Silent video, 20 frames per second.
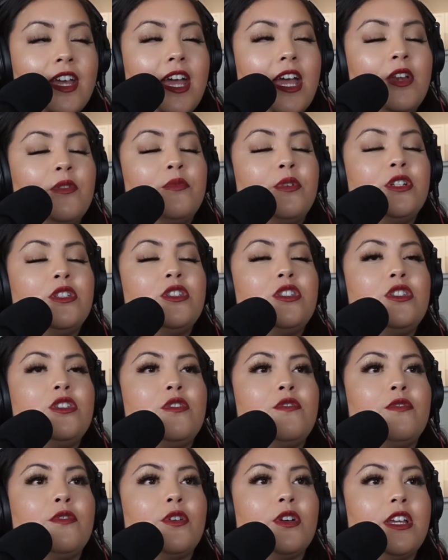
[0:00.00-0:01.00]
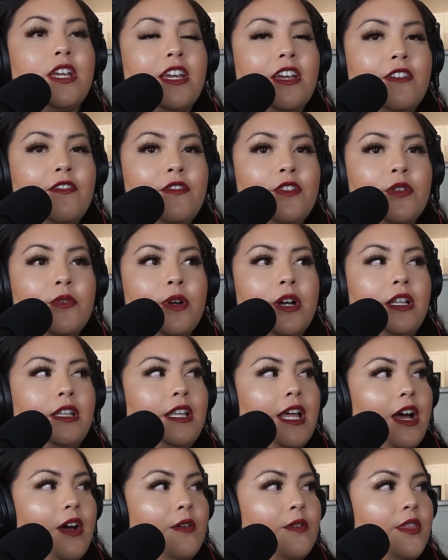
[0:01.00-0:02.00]
And once you forgive, you
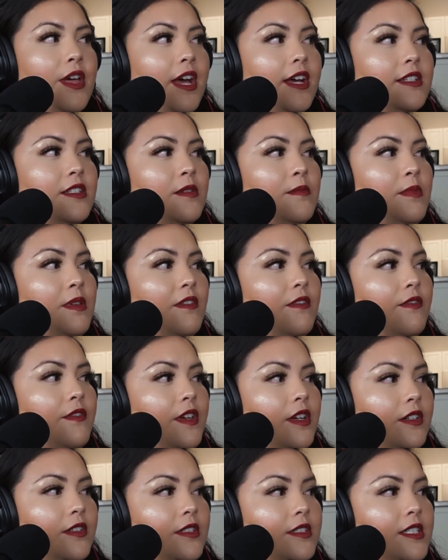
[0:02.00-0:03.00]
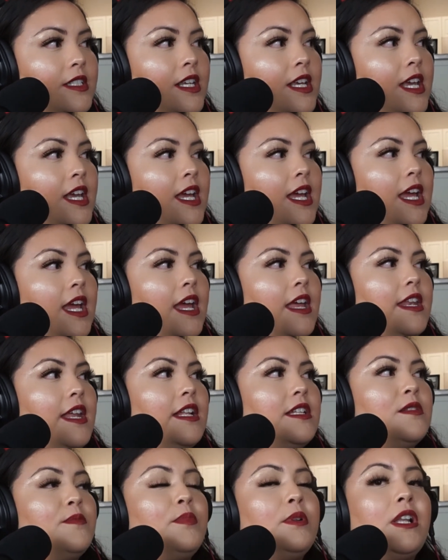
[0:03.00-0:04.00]
allow that to be filled, and
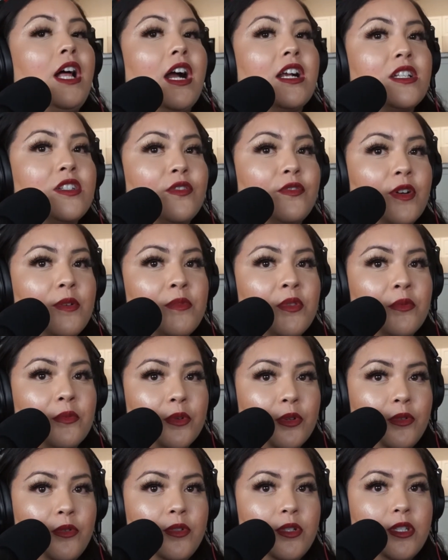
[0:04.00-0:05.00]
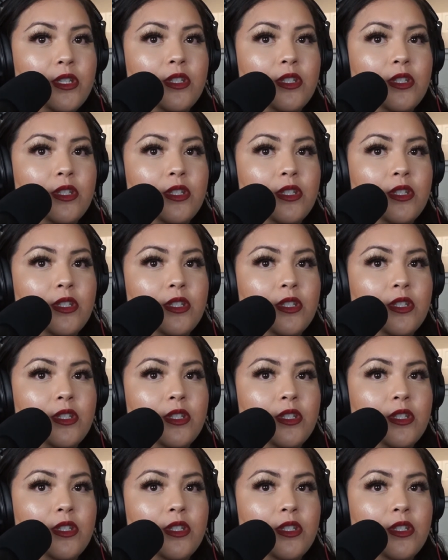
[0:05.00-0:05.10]
that's plucked from the root.